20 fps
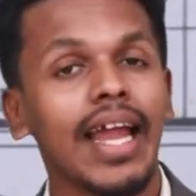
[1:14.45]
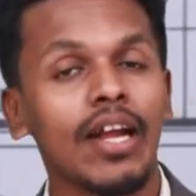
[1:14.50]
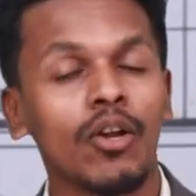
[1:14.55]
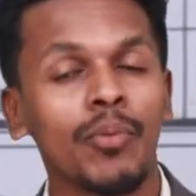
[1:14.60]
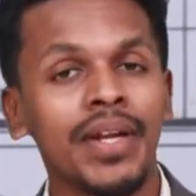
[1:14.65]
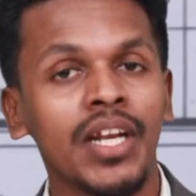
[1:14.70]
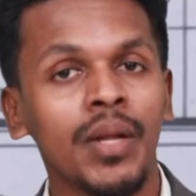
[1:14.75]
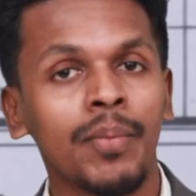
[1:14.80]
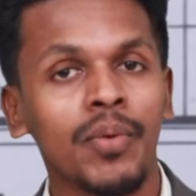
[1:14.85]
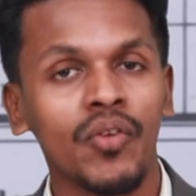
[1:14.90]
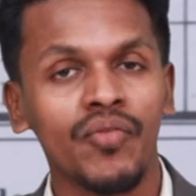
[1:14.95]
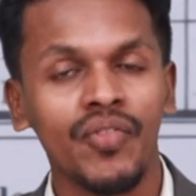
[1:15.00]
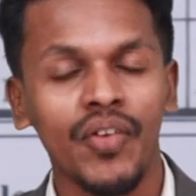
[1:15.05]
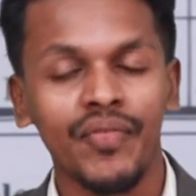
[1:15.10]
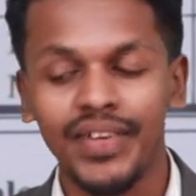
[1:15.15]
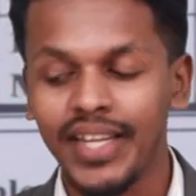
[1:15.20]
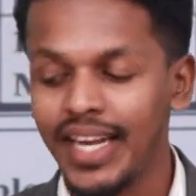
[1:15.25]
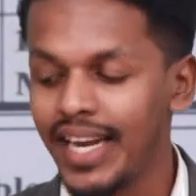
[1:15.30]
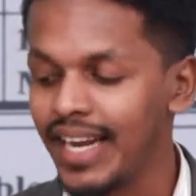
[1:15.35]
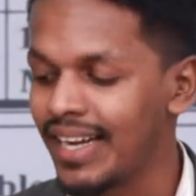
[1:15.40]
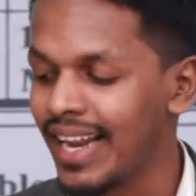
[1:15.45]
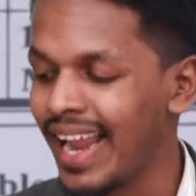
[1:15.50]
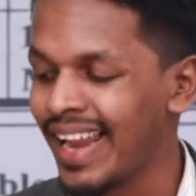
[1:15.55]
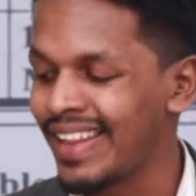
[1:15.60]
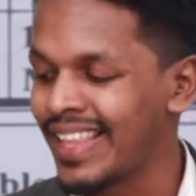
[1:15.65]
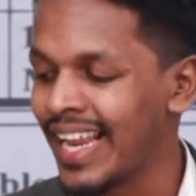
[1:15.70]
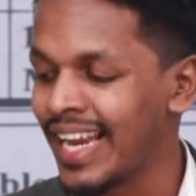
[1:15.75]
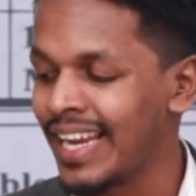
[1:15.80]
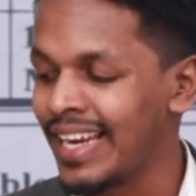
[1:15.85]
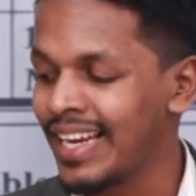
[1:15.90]
atomic number of 58
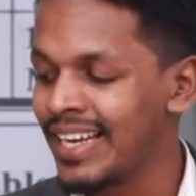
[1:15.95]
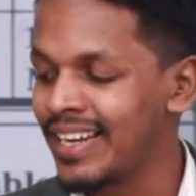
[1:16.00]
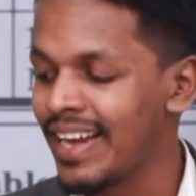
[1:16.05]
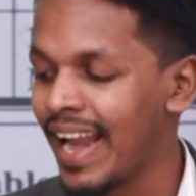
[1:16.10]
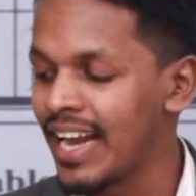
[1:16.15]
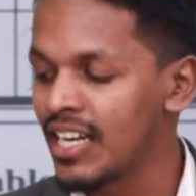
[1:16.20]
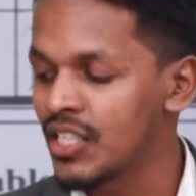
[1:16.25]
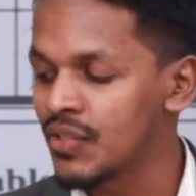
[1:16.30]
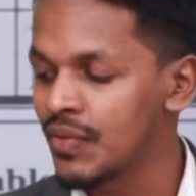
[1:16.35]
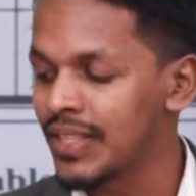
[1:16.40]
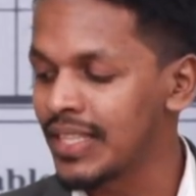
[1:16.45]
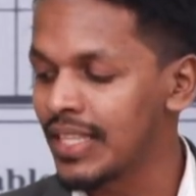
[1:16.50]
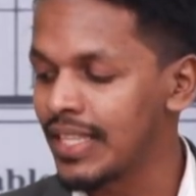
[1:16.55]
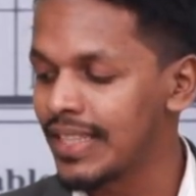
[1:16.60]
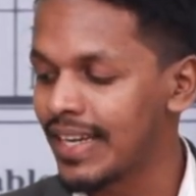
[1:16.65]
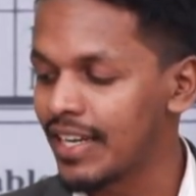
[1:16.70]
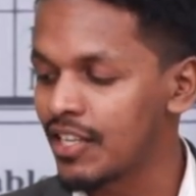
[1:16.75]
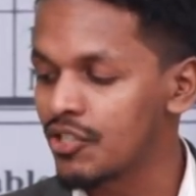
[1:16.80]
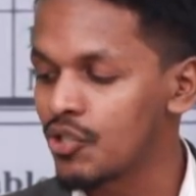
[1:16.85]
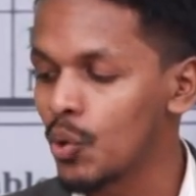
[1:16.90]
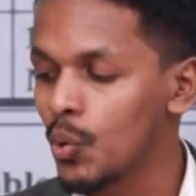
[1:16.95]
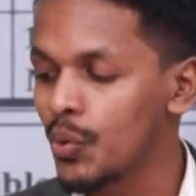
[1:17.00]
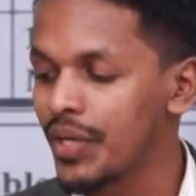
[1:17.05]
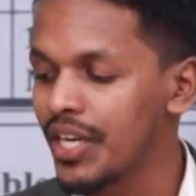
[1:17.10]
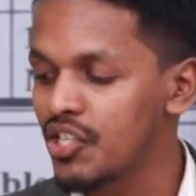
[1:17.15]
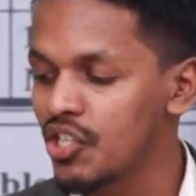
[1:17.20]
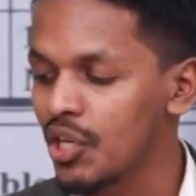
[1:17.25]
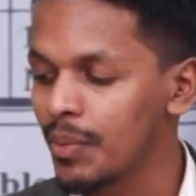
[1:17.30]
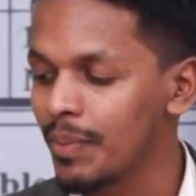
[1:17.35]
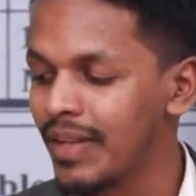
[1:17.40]
and then it ends with that is
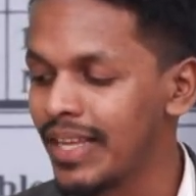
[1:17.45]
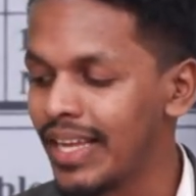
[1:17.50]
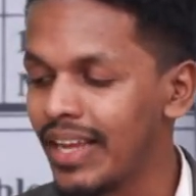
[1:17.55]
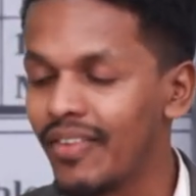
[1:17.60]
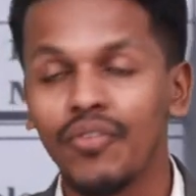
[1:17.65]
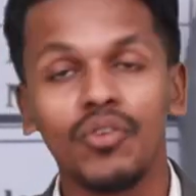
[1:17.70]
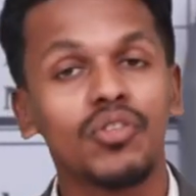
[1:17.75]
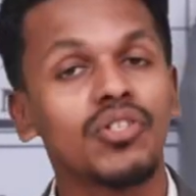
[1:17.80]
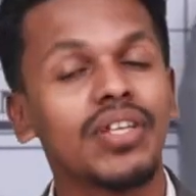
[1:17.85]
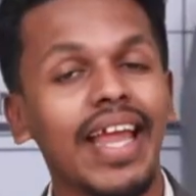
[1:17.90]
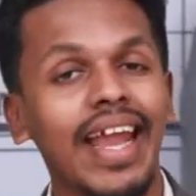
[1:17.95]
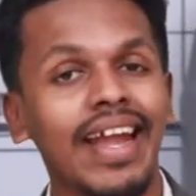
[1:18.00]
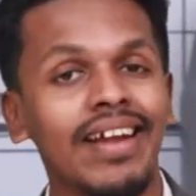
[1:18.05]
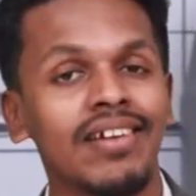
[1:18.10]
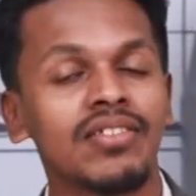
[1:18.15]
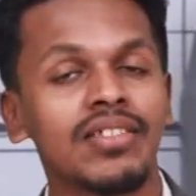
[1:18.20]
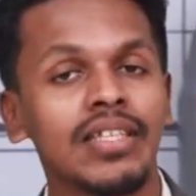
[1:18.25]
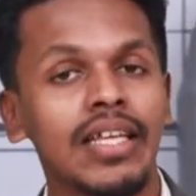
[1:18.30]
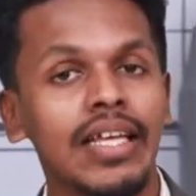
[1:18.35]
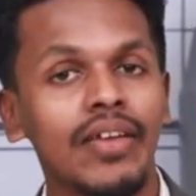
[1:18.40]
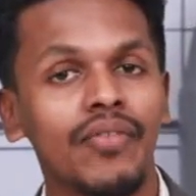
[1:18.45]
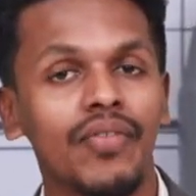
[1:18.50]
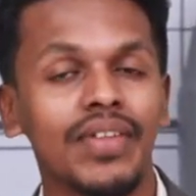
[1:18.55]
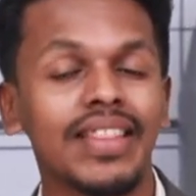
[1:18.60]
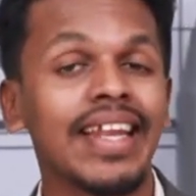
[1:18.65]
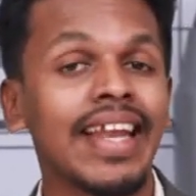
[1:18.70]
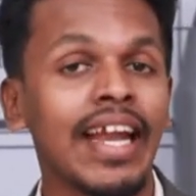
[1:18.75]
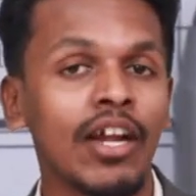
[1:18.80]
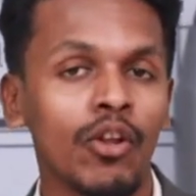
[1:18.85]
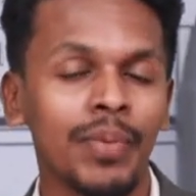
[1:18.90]
lutetium which ends
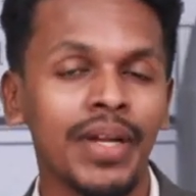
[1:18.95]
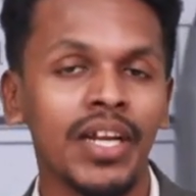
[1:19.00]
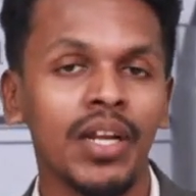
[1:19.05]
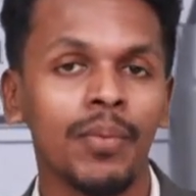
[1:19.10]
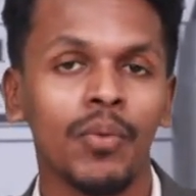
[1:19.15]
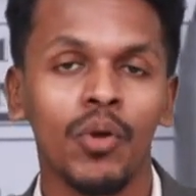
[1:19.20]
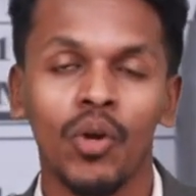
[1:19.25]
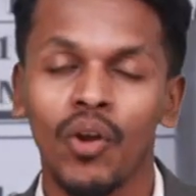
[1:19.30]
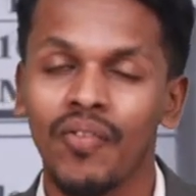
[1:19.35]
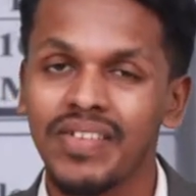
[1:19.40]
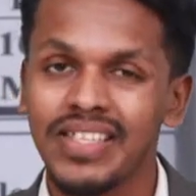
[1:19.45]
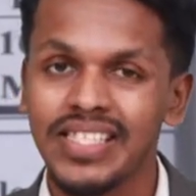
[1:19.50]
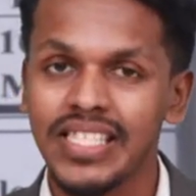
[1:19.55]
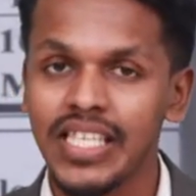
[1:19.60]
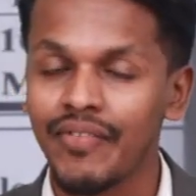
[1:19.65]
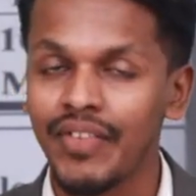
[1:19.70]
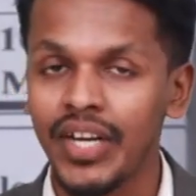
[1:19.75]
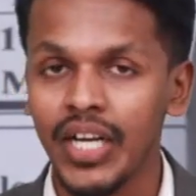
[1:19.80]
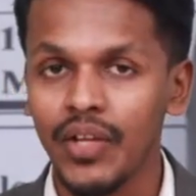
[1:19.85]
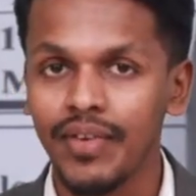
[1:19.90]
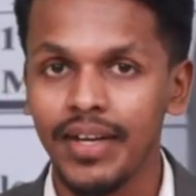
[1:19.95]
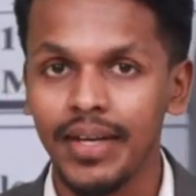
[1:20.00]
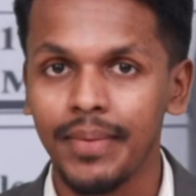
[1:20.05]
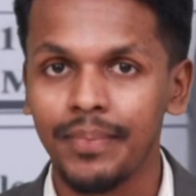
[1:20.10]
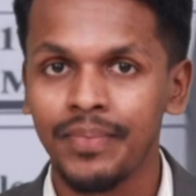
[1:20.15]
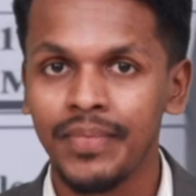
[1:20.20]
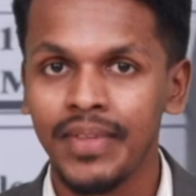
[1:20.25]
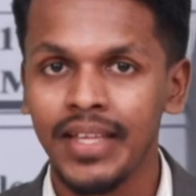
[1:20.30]
with an atomic number of 71